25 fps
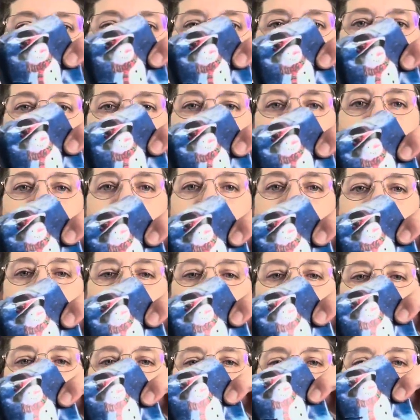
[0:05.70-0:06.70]
Advent
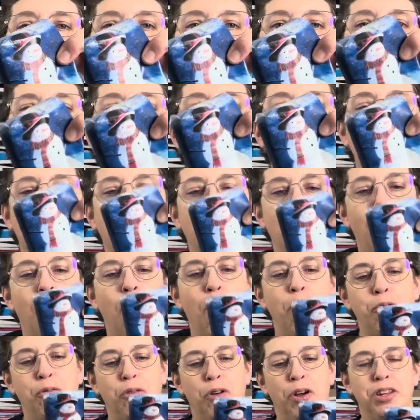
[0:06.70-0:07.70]
series.
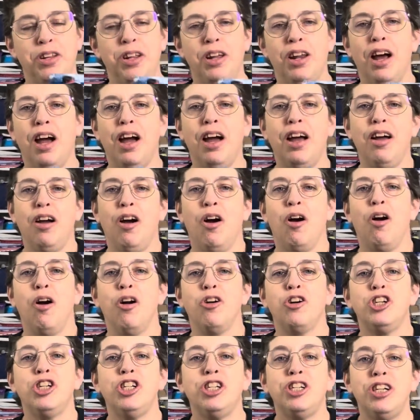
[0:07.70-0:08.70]
A friend and I are
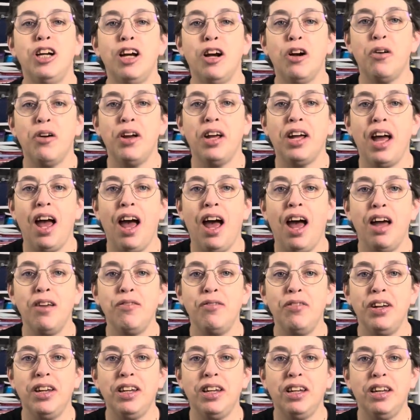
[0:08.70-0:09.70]
sharing
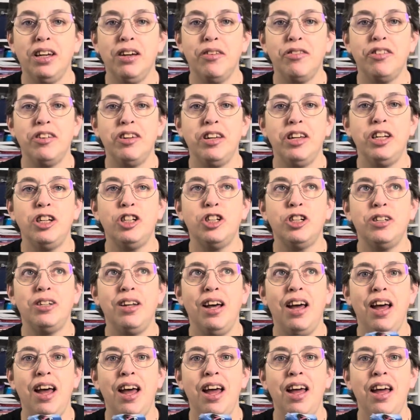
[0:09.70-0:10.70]
Advent gifts each
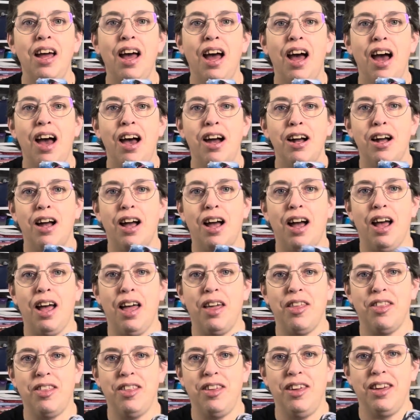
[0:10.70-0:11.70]
day. I
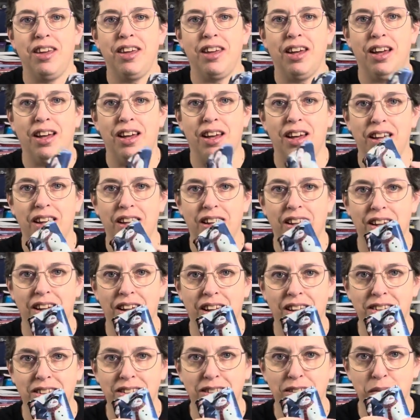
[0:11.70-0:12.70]
think I
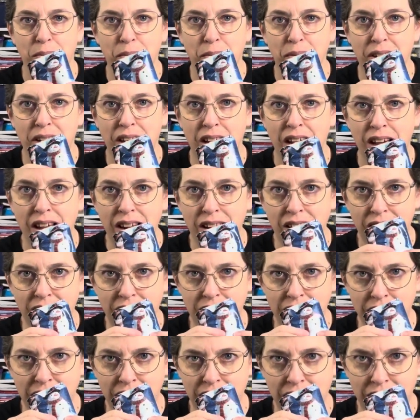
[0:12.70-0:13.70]
got some
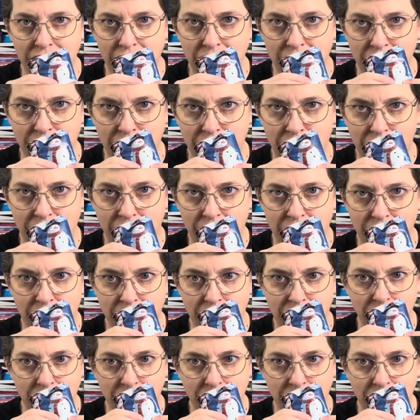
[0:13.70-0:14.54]
candy in here.